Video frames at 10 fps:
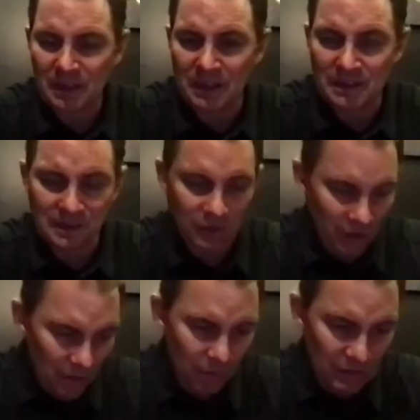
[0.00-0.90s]
And then the
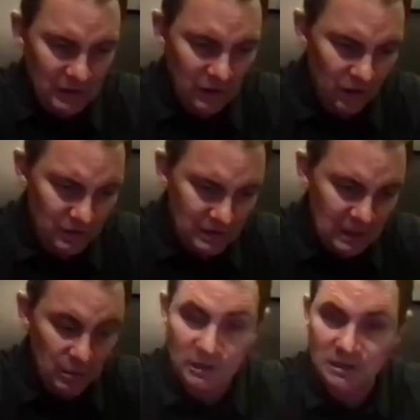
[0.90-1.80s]
Crown Prince called and said
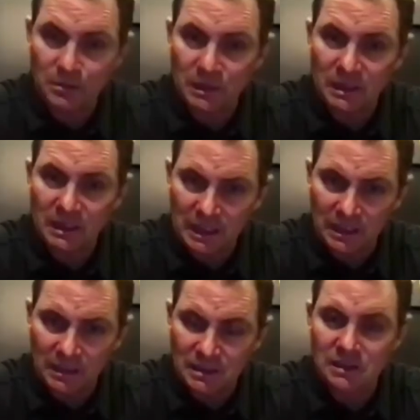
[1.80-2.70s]
he wants to meet again
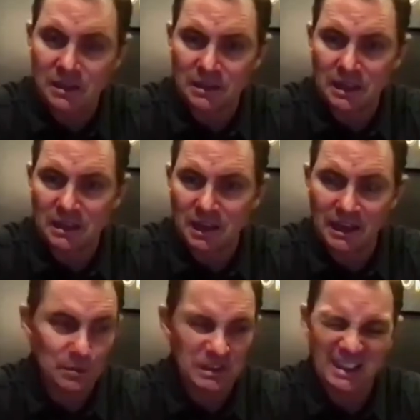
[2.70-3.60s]
on Sunday night.
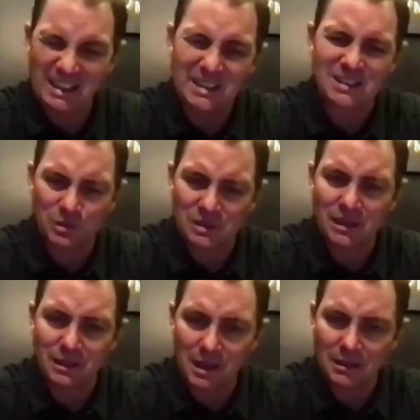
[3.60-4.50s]
It was like Easter
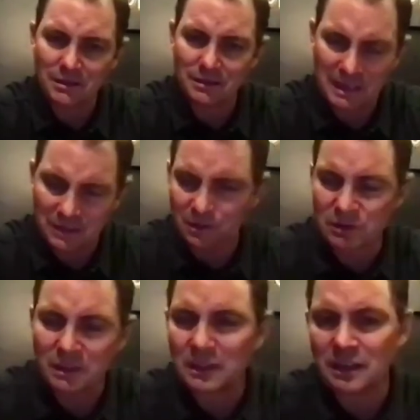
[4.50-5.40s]

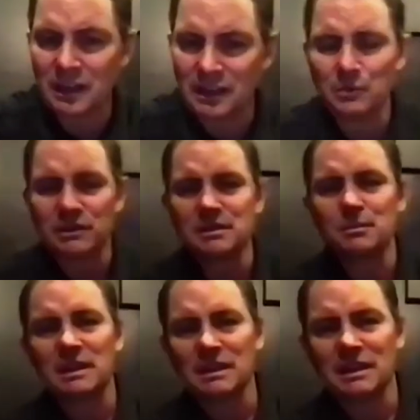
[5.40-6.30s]
Sunday night. He wants to
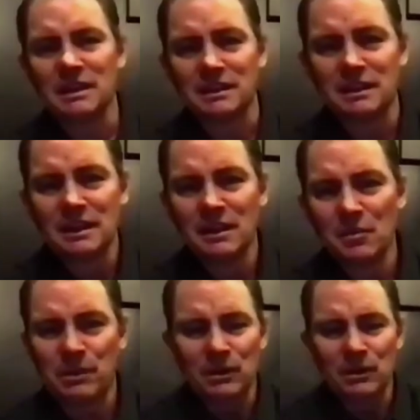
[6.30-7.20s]
meet again.
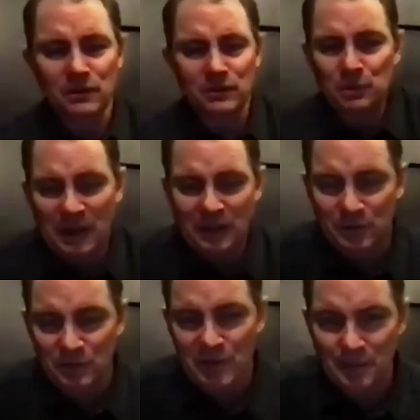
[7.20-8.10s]
Peter flew back to his
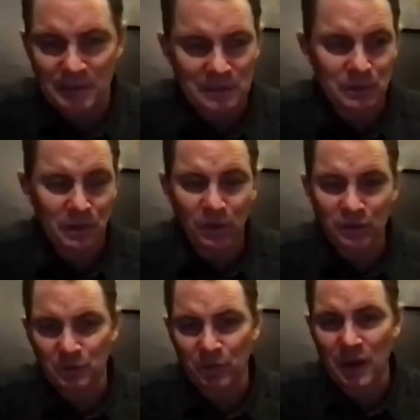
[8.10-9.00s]
family. So he
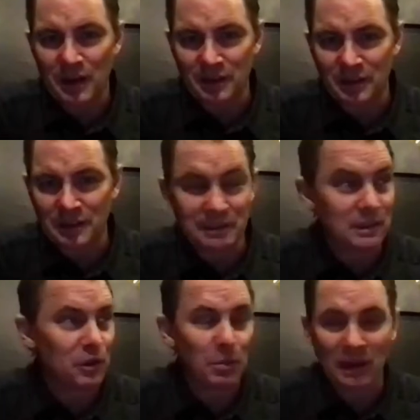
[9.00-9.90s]
calls Ryan and I, says, you
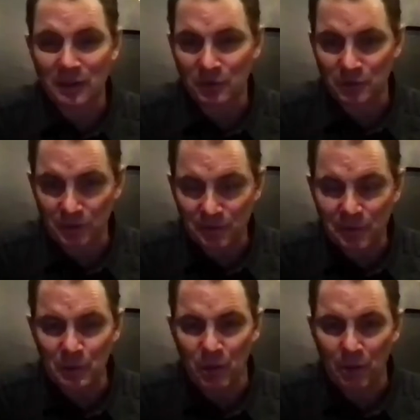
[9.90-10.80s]
go back there and do a
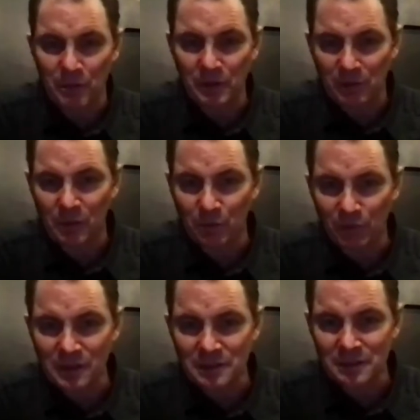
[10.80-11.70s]
photo op with the Crown
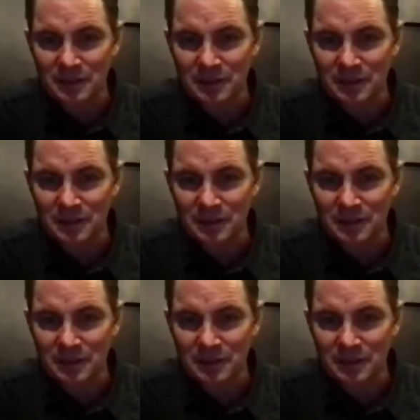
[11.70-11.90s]
Prince.